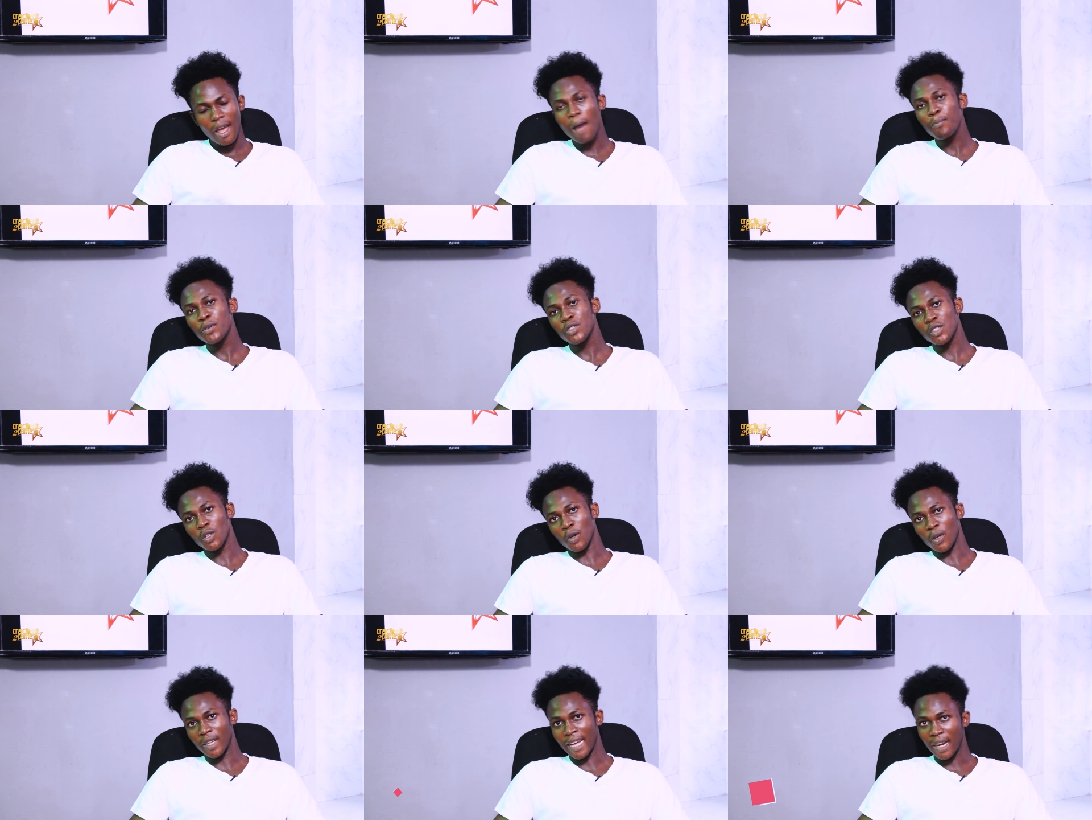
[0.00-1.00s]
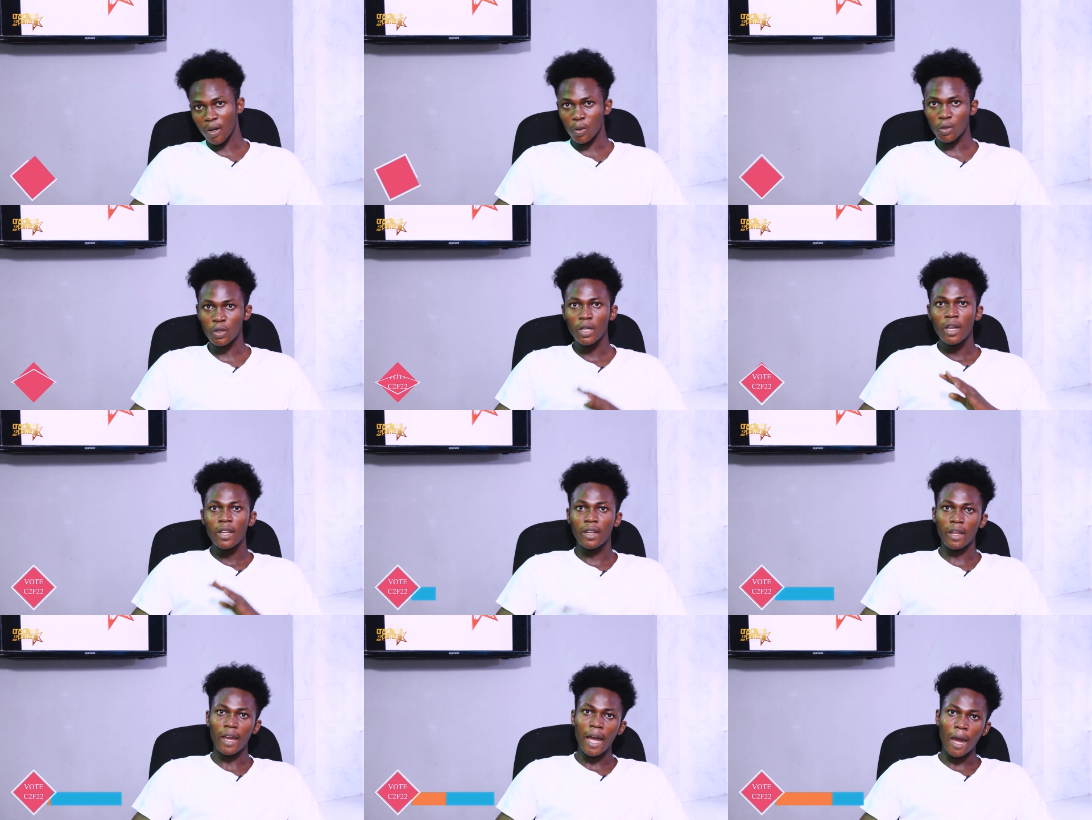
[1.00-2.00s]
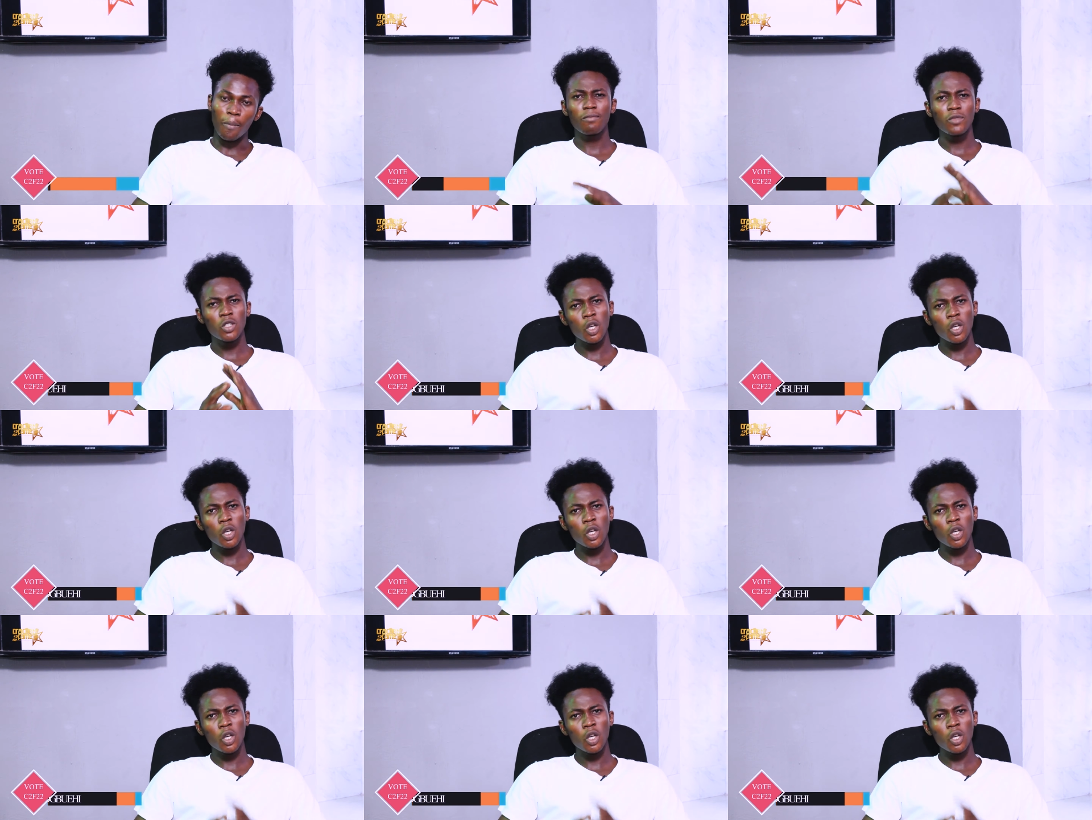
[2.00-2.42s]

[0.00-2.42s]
Apple Store, download the app.